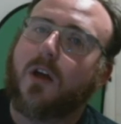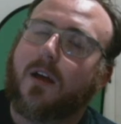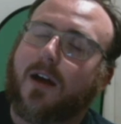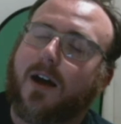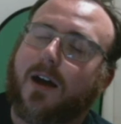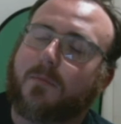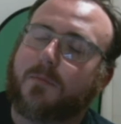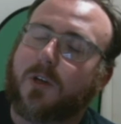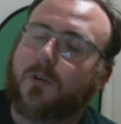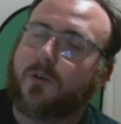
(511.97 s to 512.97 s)

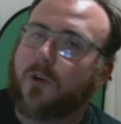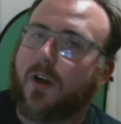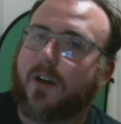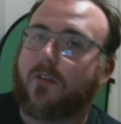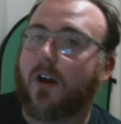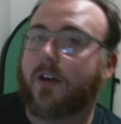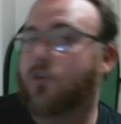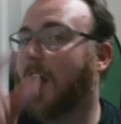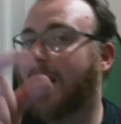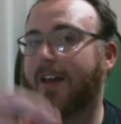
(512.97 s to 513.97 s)
do creative writing.
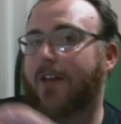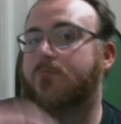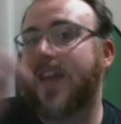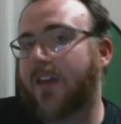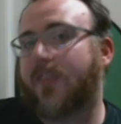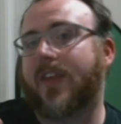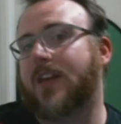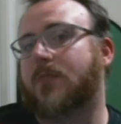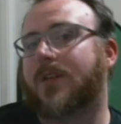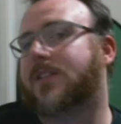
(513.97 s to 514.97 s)
Try to pick a
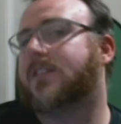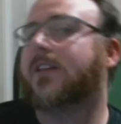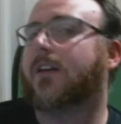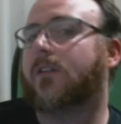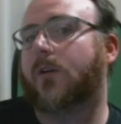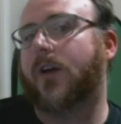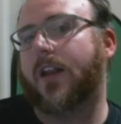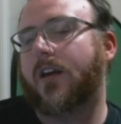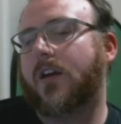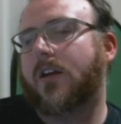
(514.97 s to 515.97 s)
theme and stick to it.
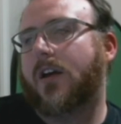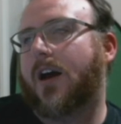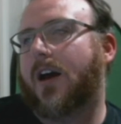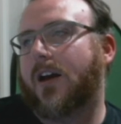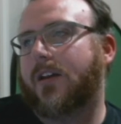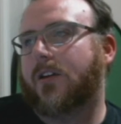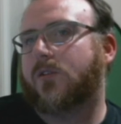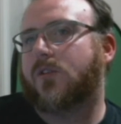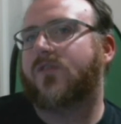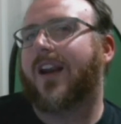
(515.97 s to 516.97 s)

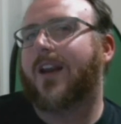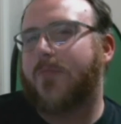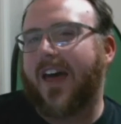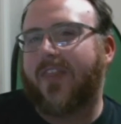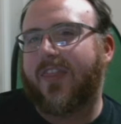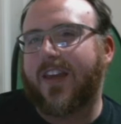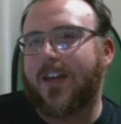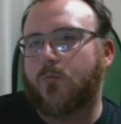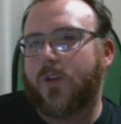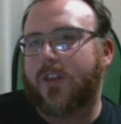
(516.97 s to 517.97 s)
Develop that
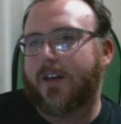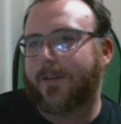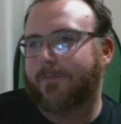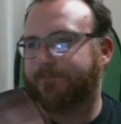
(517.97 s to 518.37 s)
theme with a